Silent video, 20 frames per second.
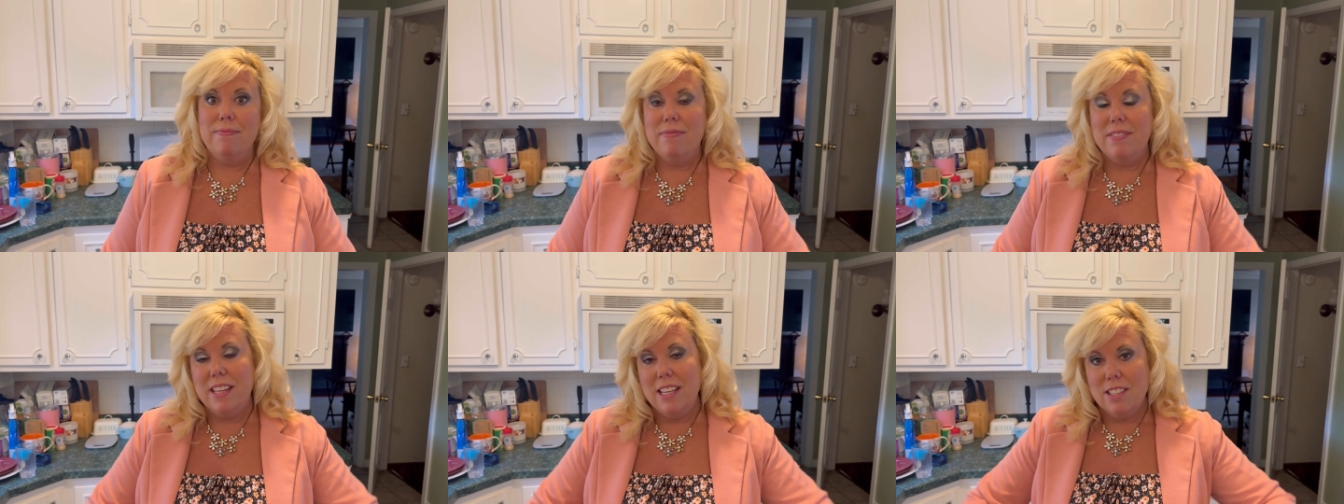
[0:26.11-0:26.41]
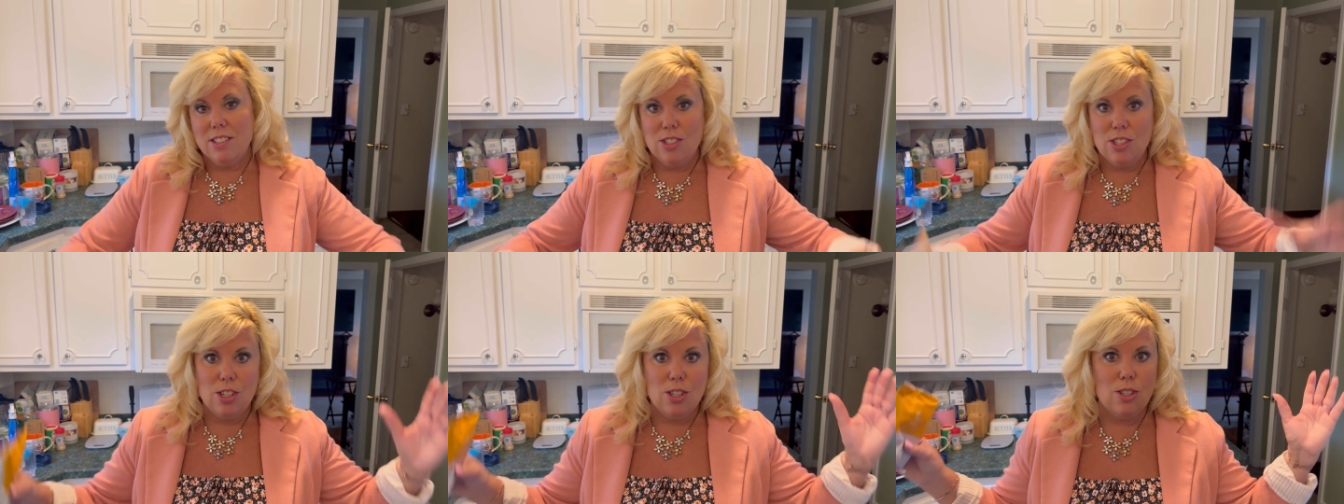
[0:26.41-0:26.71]

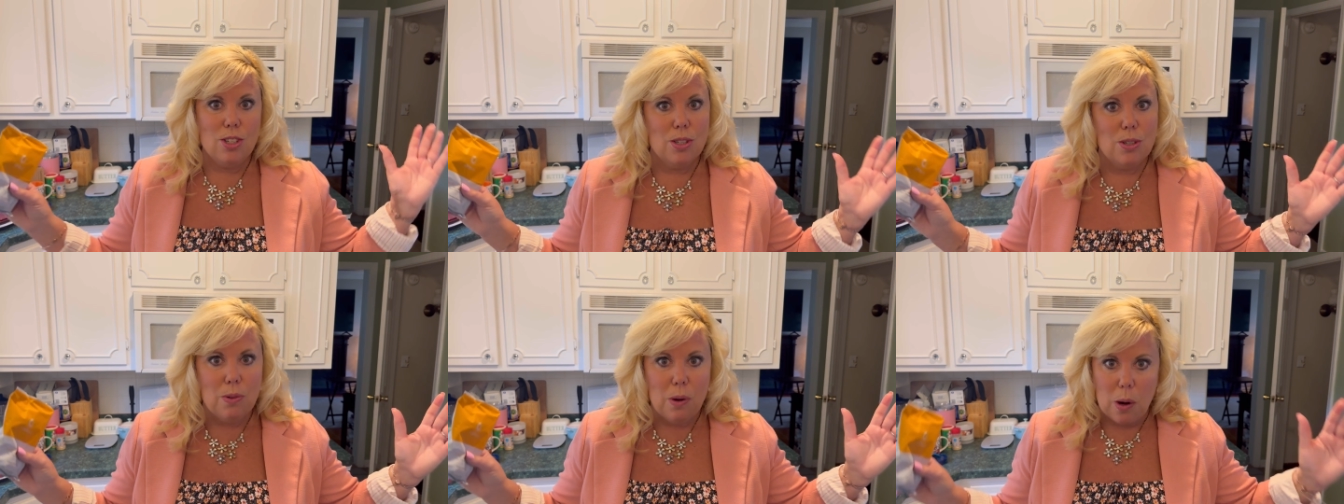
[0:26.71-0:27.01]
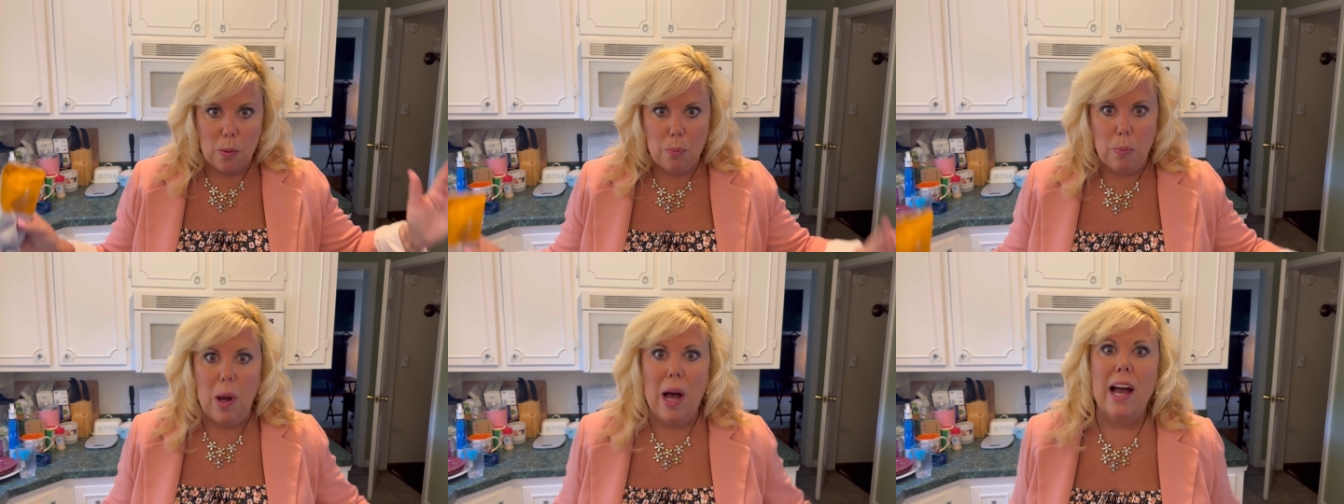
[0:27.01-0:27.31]
things to do
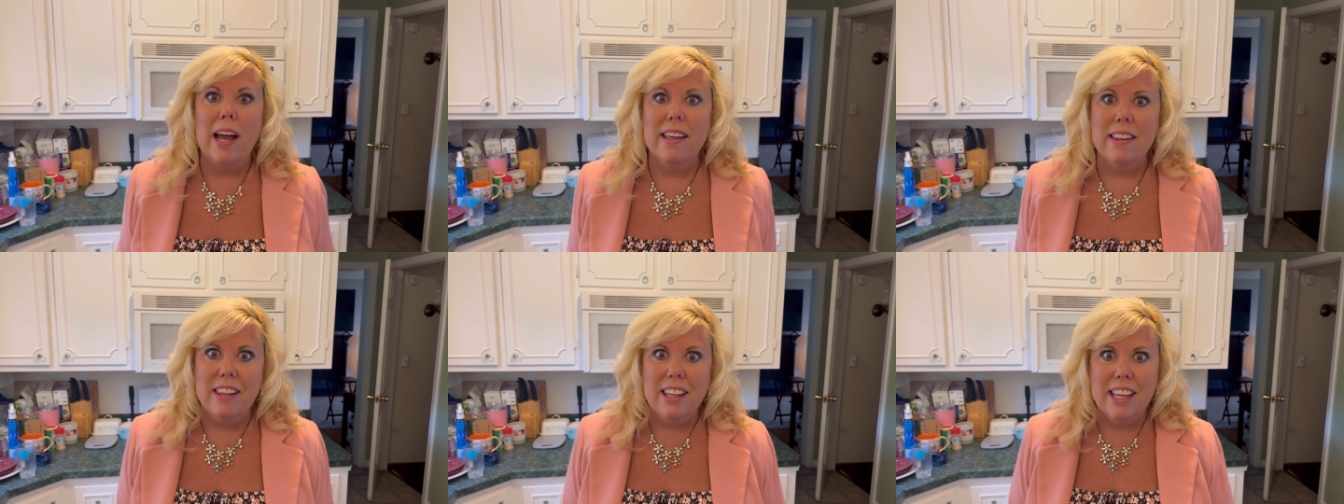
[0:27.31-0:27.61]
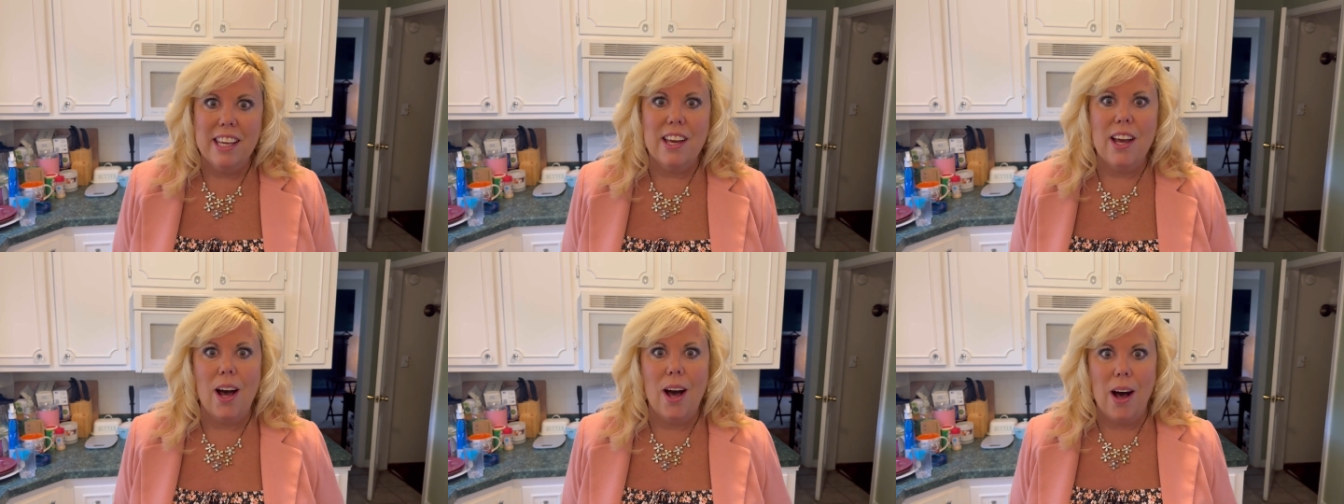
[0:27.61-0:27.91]
are
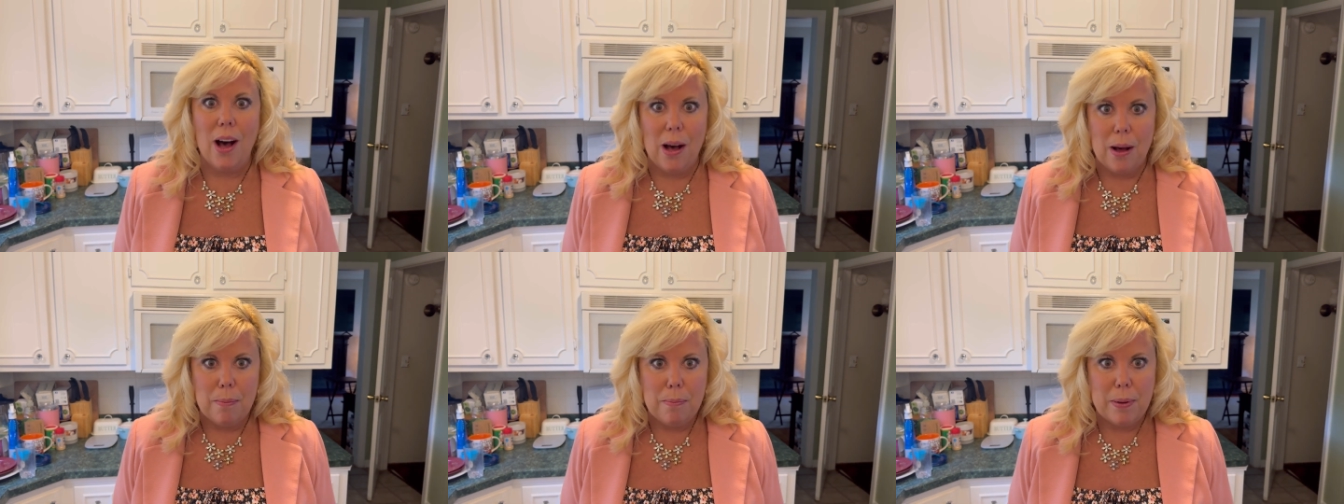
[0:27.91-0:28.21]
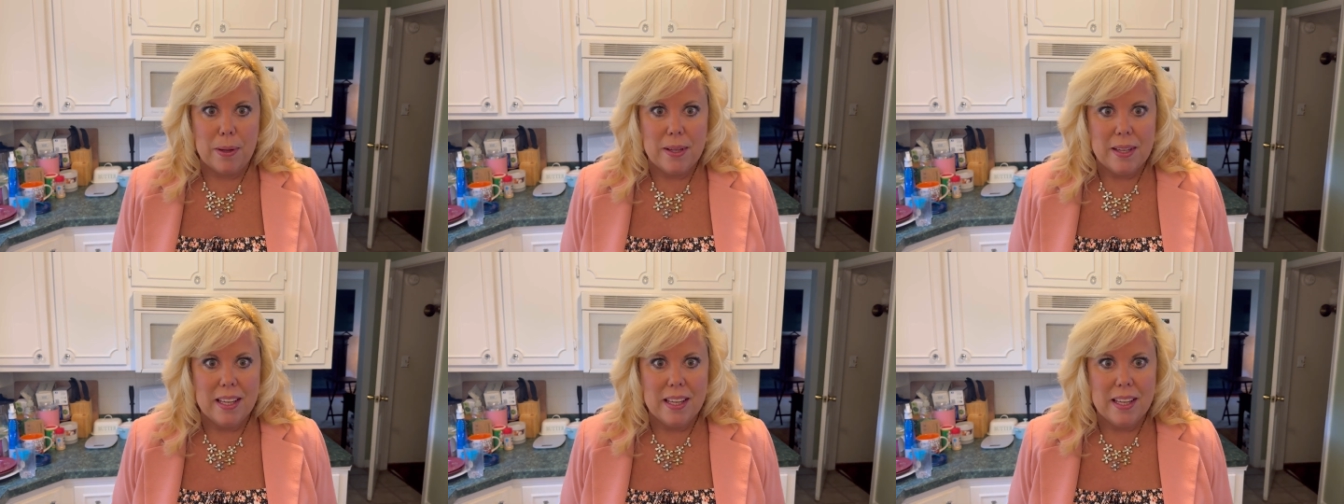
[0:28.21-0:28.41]
piling up,